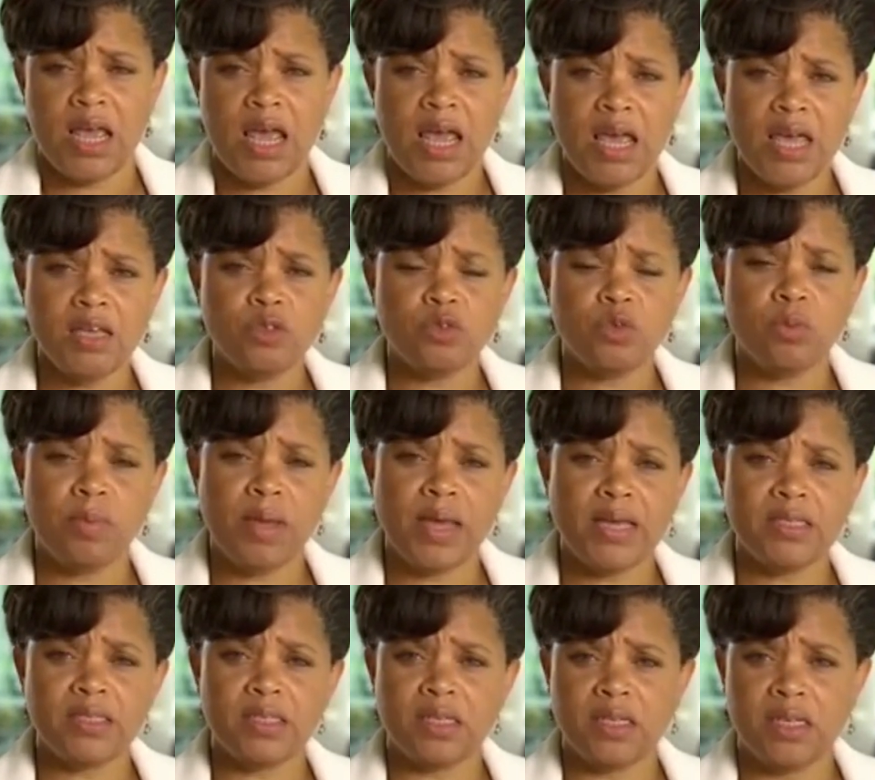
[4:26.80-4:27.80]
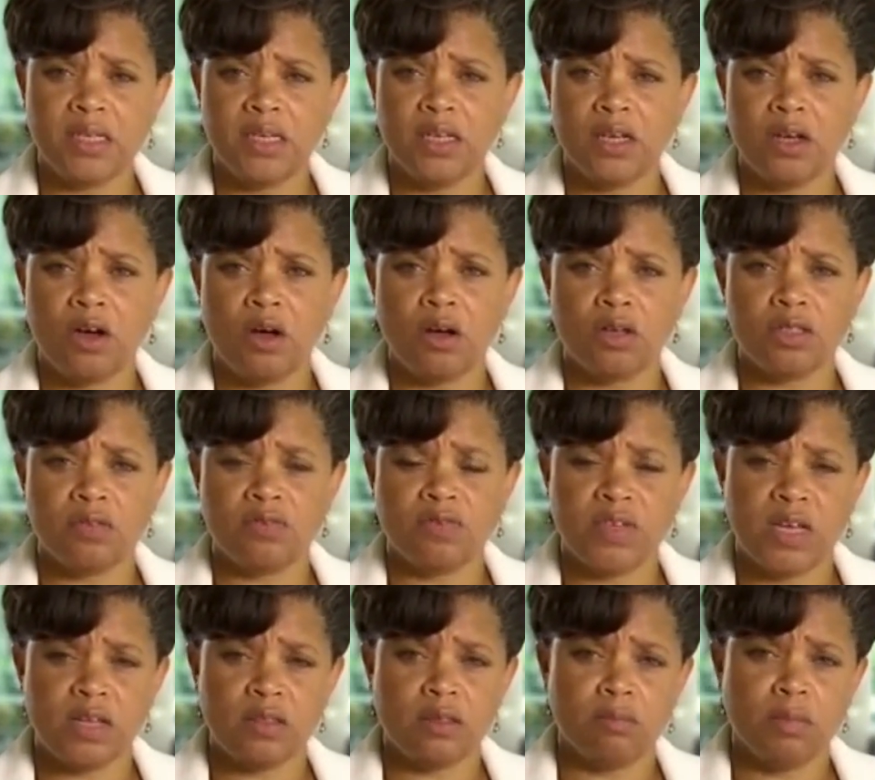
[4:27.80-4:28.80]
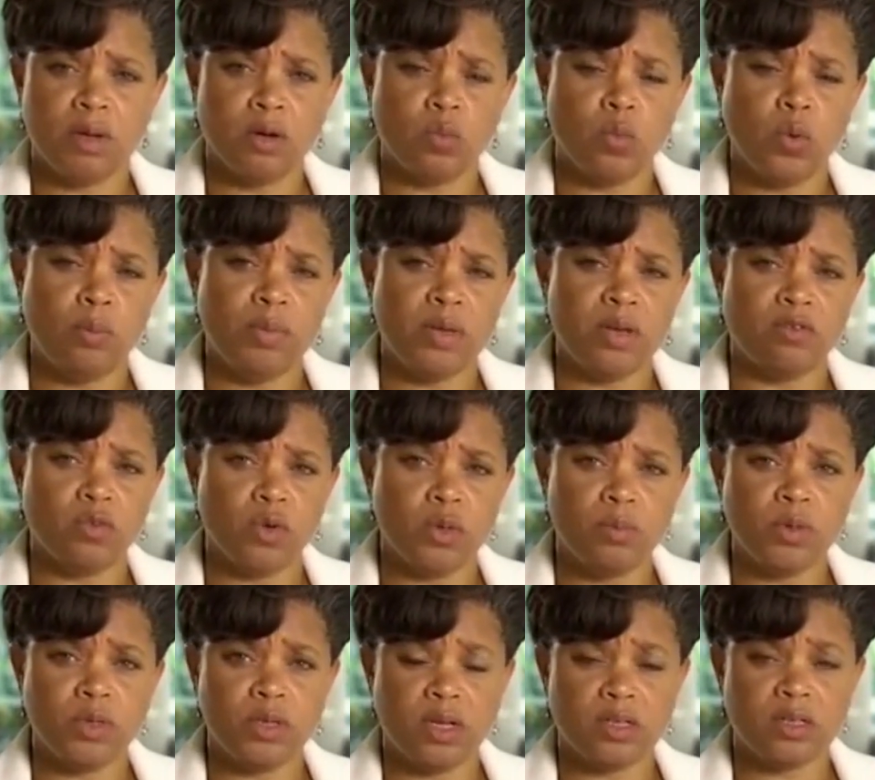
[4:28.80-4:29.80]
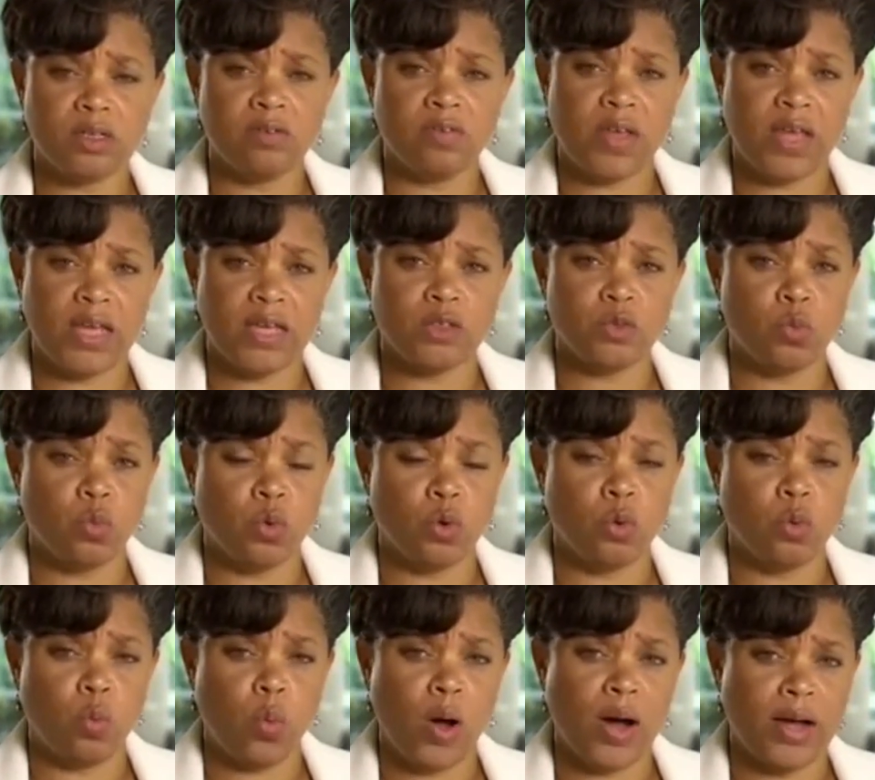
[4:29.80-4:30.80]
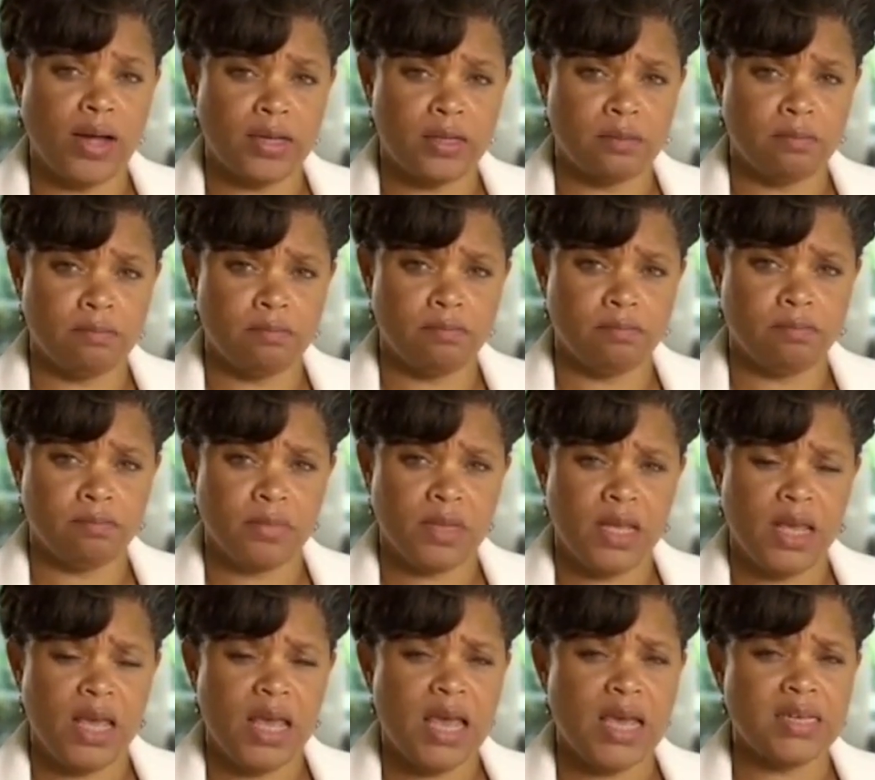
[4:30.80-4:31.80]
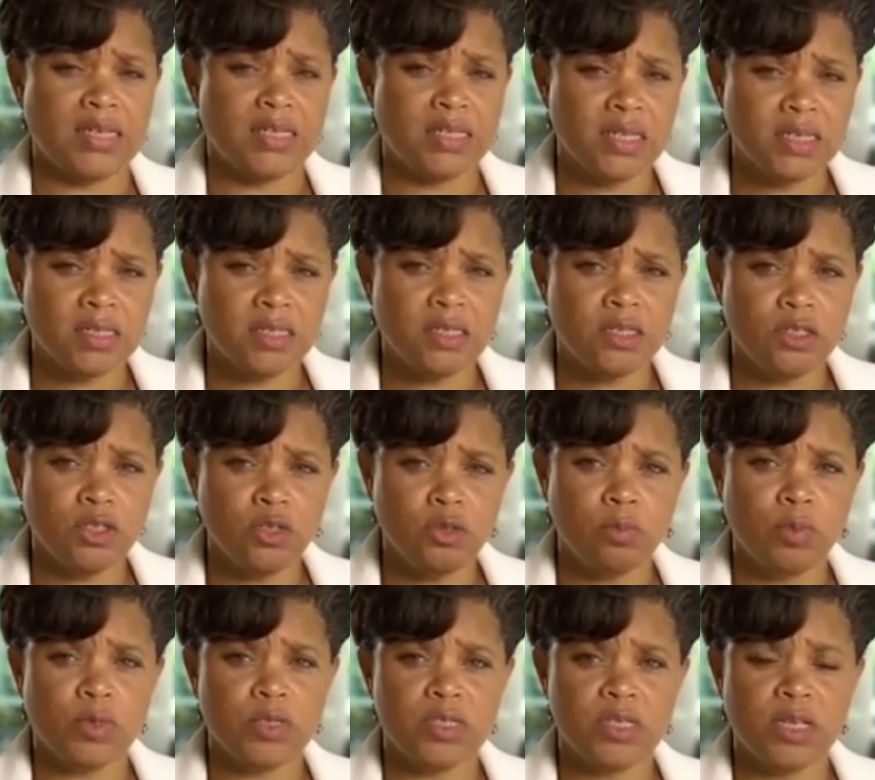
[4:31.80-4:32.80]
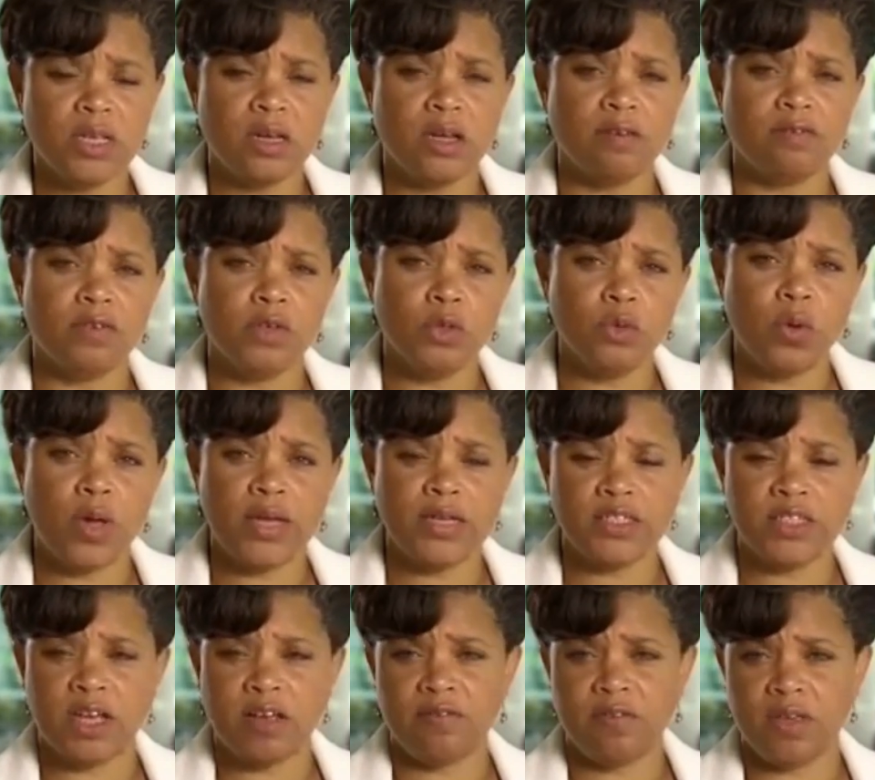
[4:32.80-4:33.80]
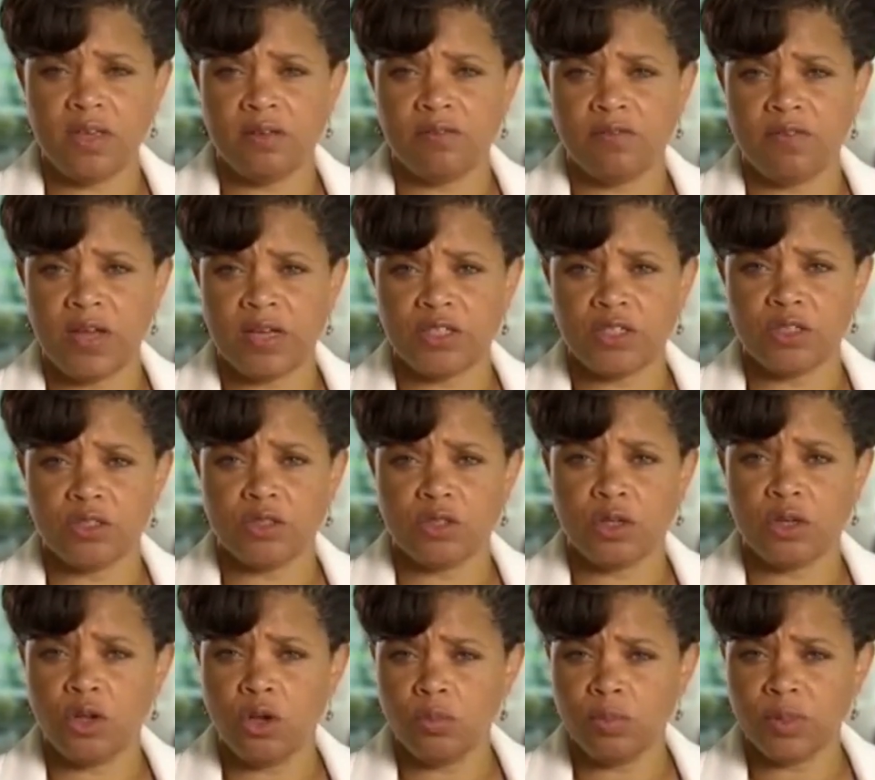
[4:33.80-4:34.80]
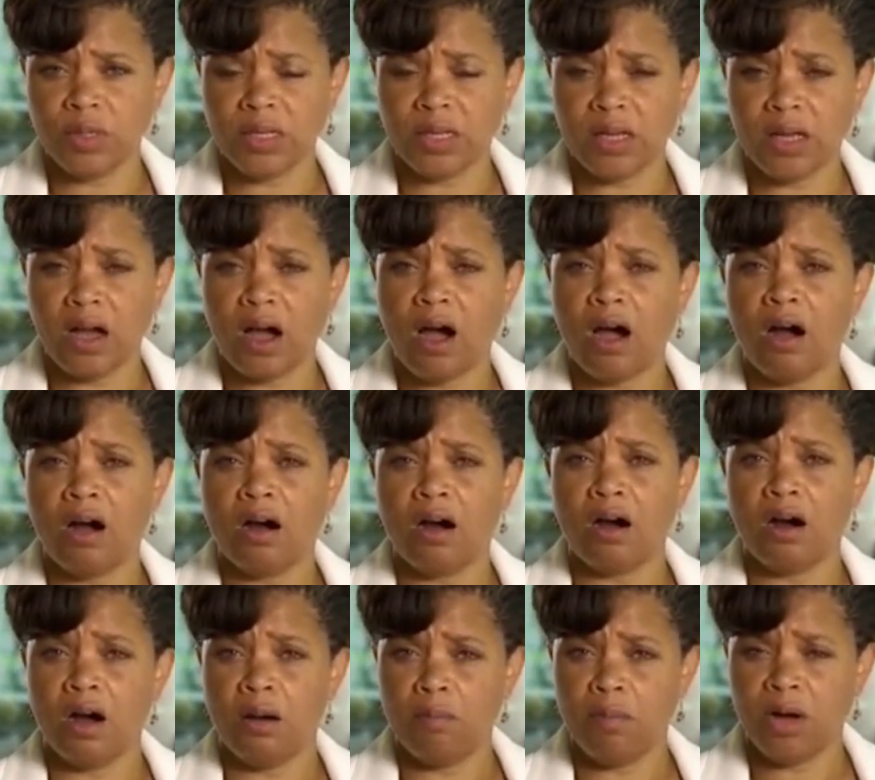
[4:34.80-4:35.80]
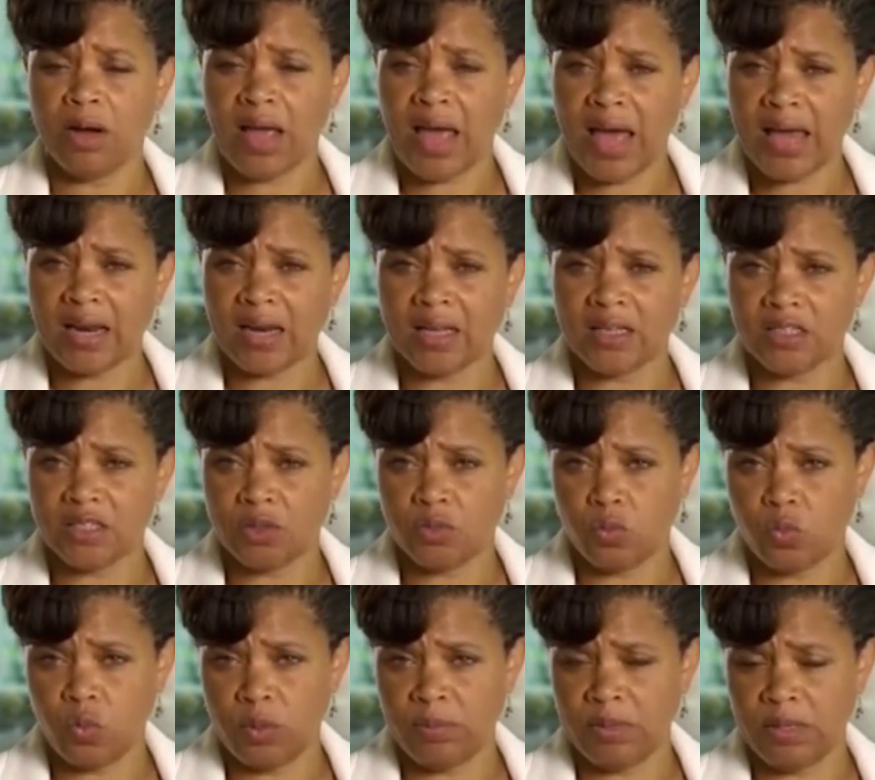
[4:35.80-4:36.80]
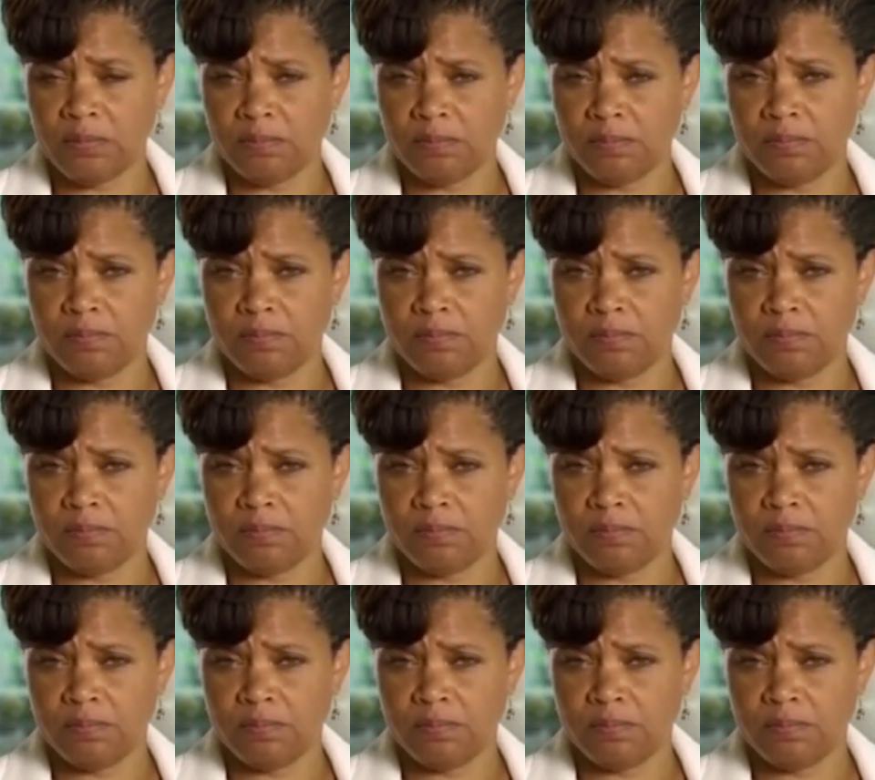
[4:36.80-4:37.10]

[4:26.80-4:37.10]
AIDS remains a leading cause of death among women of reproductive age worldwide. And 62% of new HIV infections globally are among adolescent women.